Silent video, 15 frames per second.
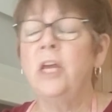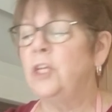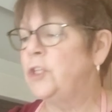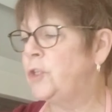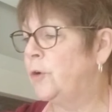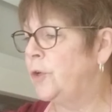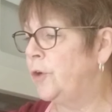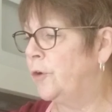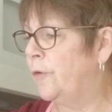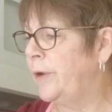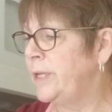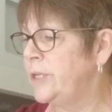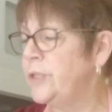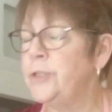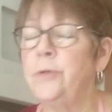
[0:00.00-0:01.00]
So you're
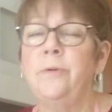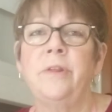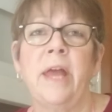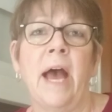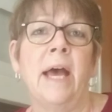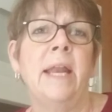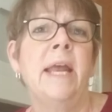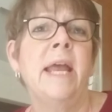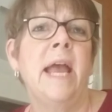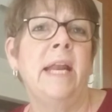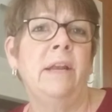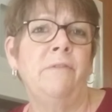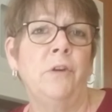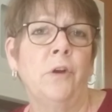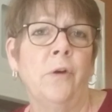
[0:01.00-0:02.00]
going to do that,
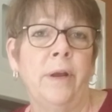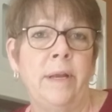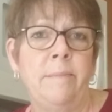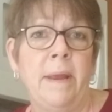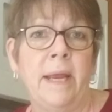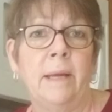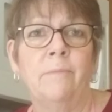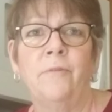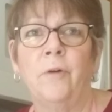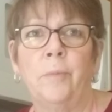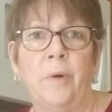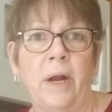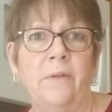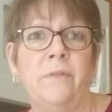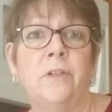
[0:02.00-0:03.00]
and if you're going to make them for
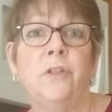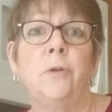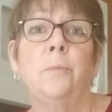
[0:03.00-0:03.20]
breakfast,